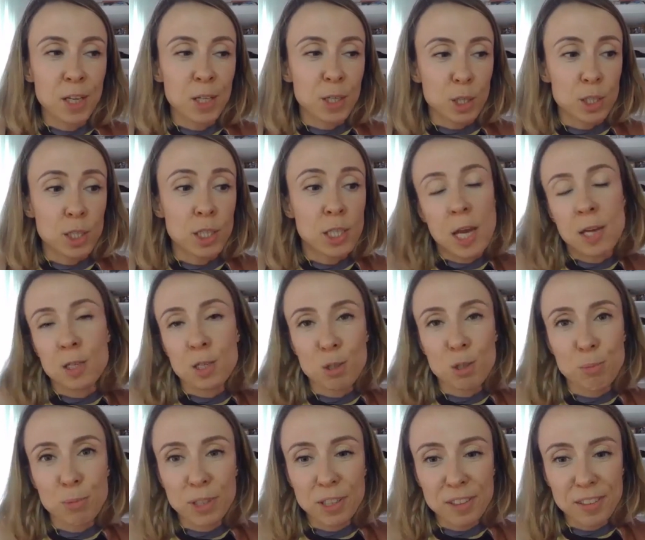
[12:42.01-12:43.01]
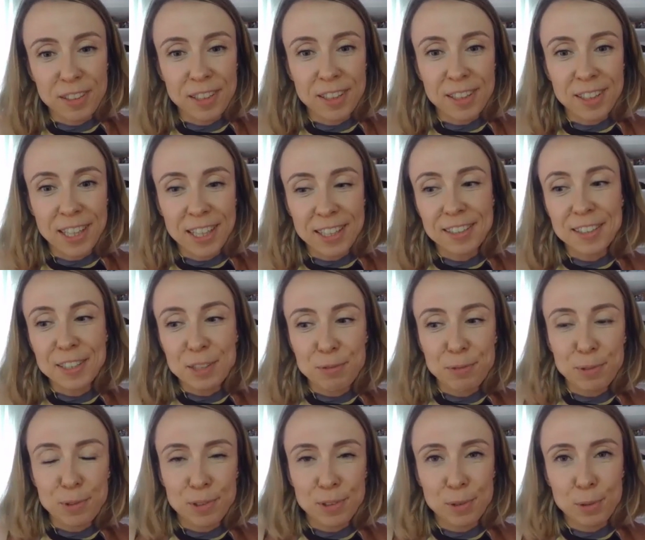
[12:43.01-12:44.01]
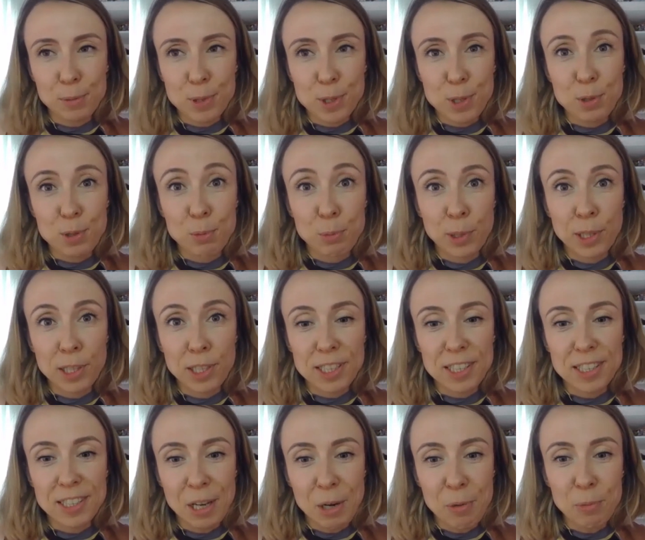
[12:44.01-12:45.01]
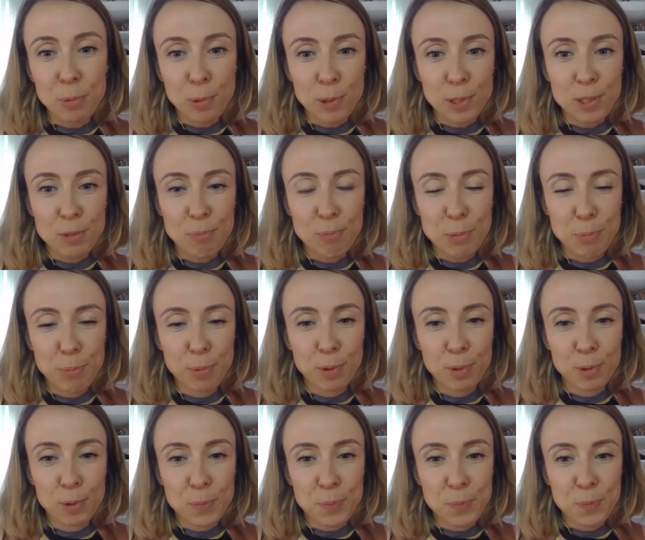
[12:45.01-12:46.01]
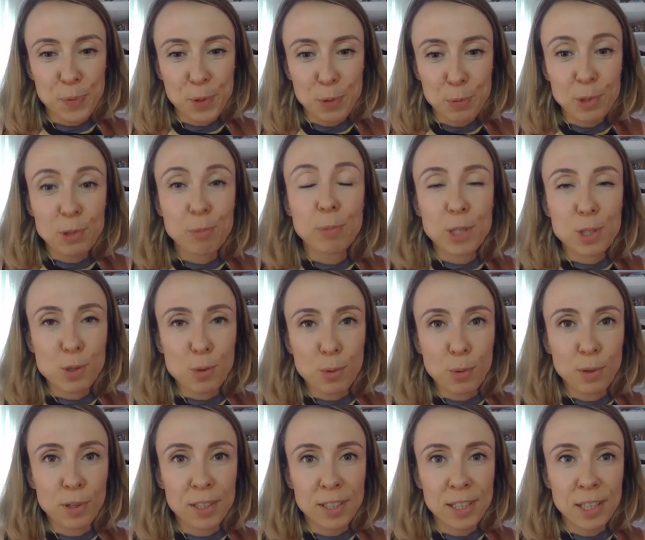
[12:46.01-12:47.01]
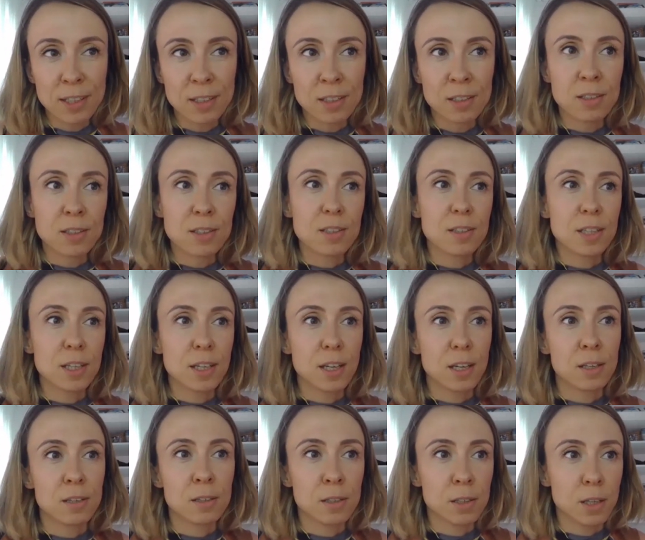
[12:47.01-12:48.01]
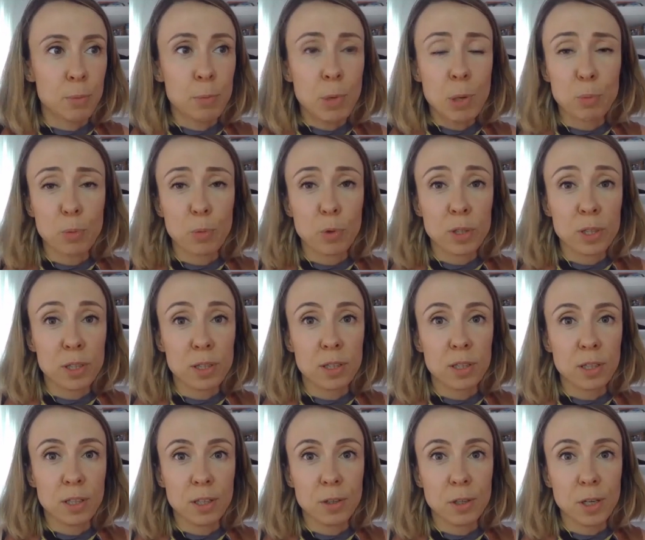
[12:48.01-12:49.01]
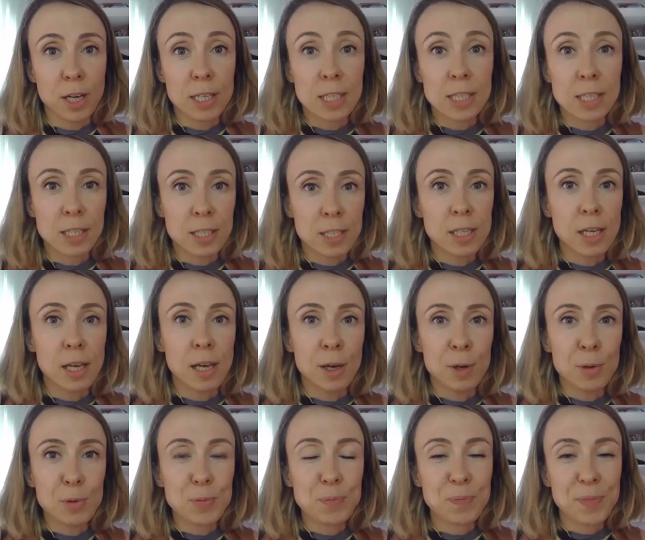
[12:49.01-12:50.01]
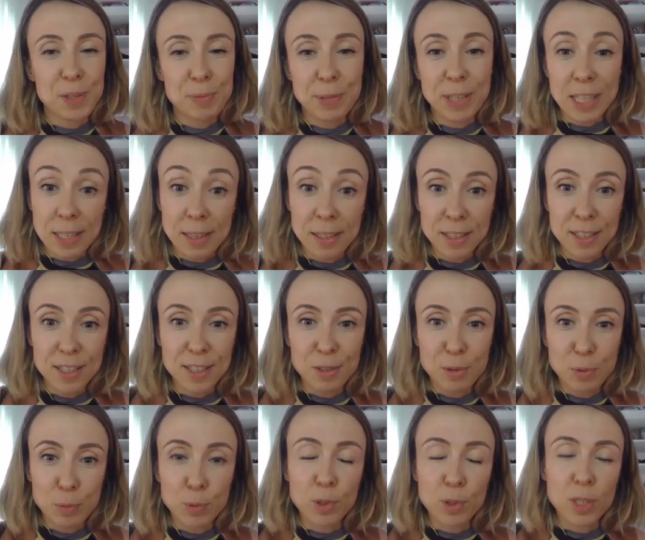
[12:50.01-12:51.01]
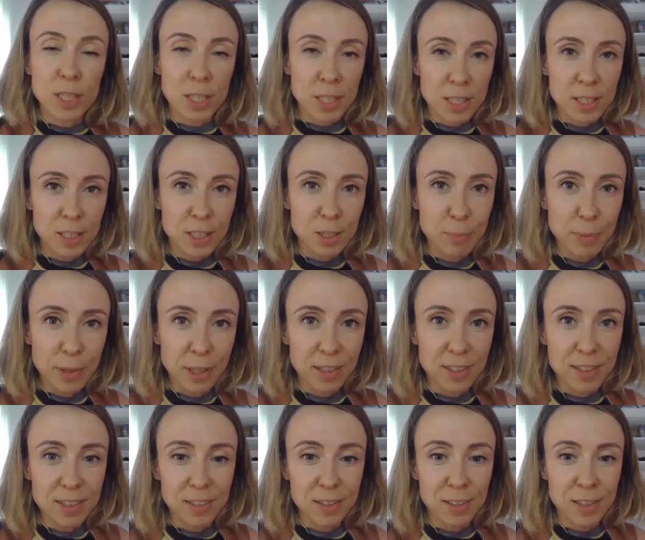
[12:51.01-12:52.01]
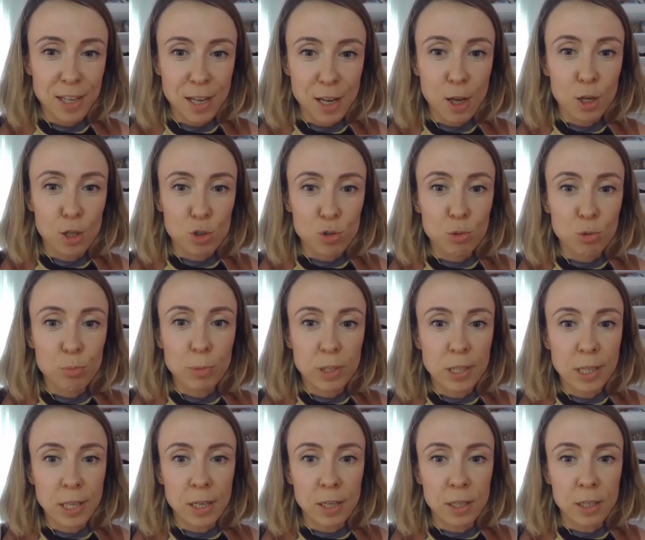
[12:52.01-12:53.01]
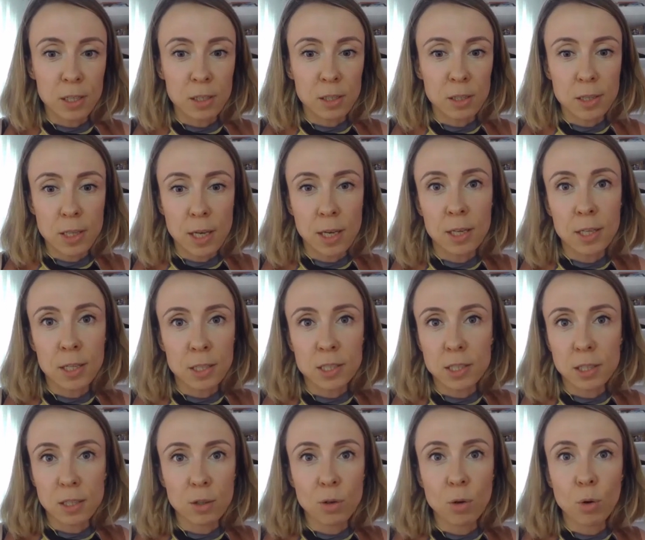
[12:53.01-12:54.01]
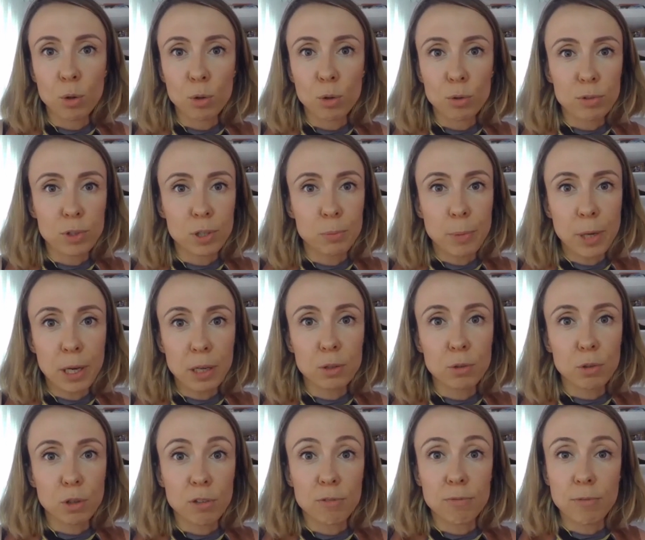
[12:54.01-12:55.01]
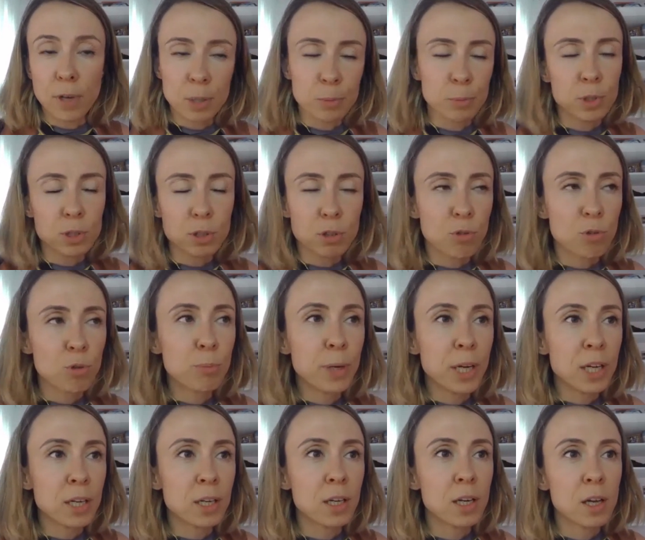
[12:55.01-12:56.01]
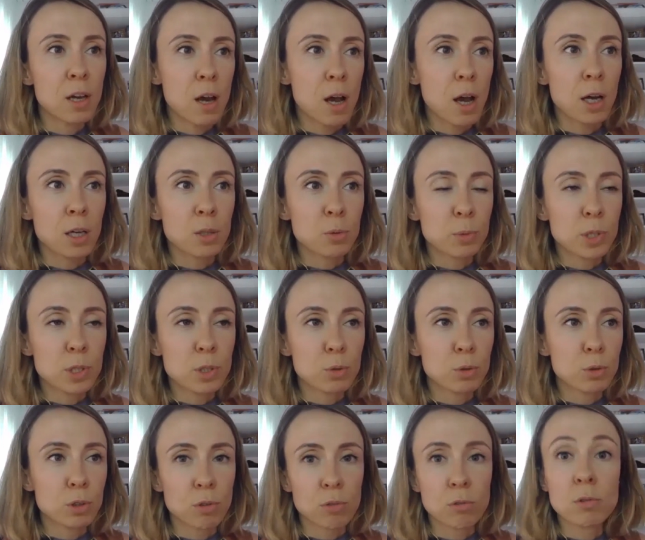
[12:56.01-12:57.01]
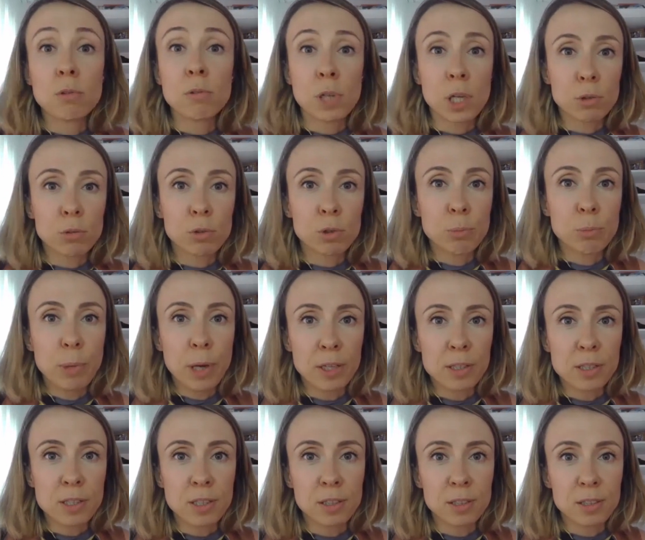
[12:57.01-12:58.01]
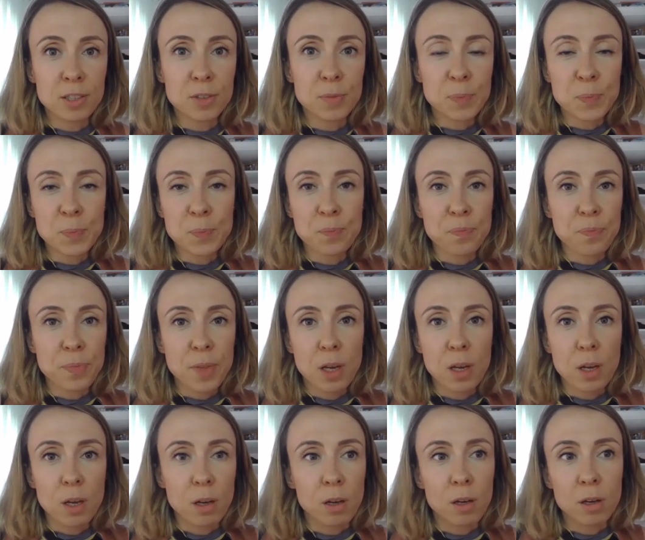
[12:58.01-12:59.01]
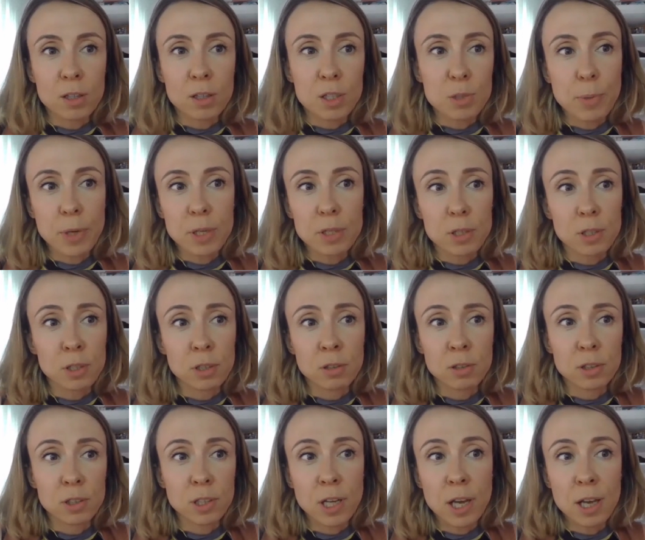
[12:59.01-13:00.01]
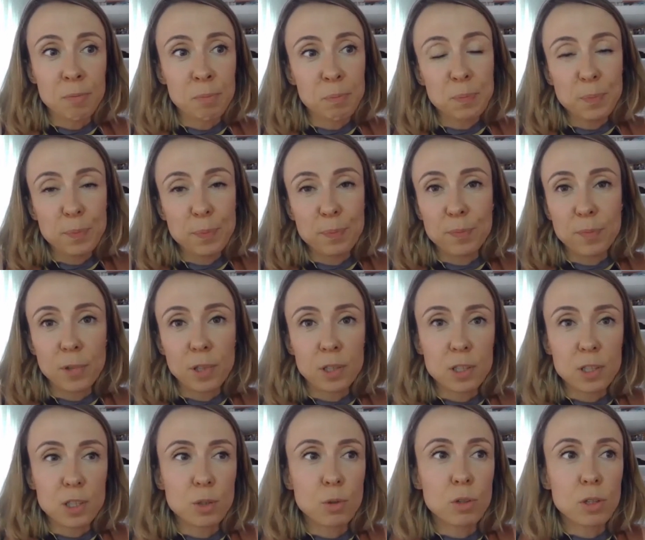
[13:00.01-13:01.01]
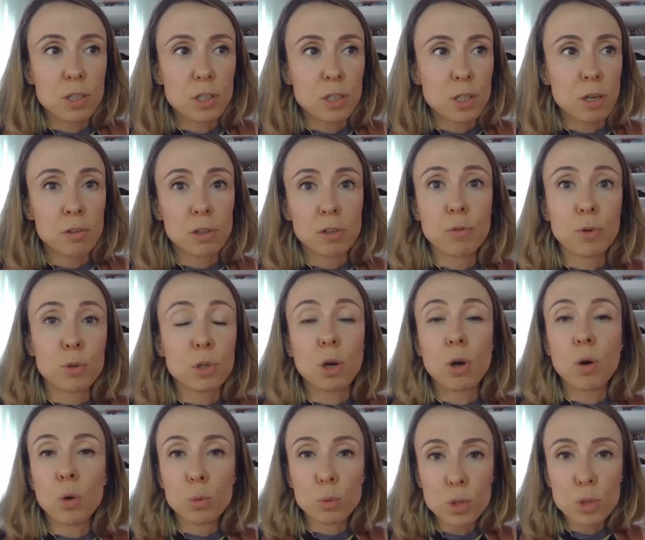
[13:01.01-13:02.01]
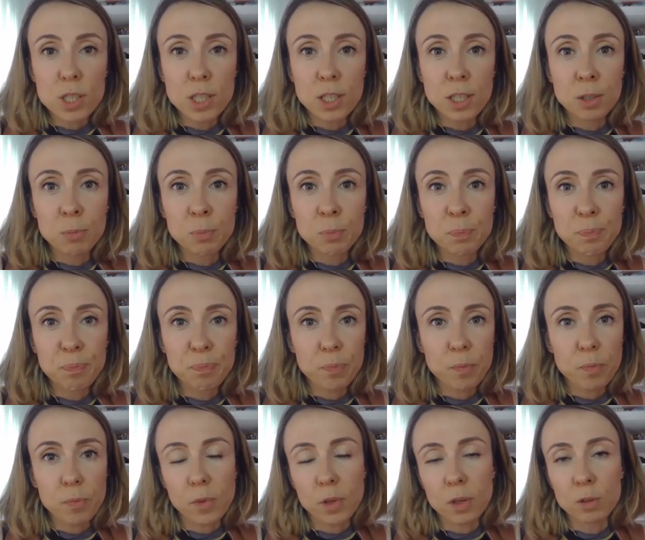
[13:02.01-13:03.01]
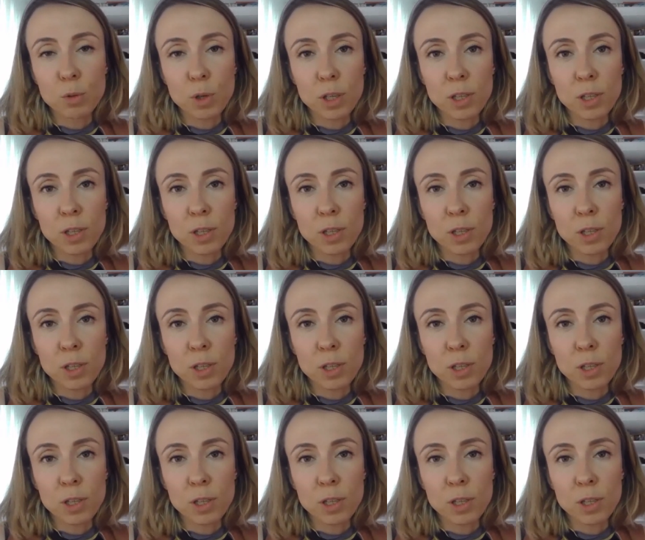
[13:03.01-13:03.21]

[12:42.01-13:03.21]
Because it has to be clear, at least for those 2 weeks, what people will be doing, and they can come up with ideas how, but at least what is expected should be there. And that is the goal of the backlog refinement grooming, and we do it on a regular basis, depending, it's not necessarily for the whole team. You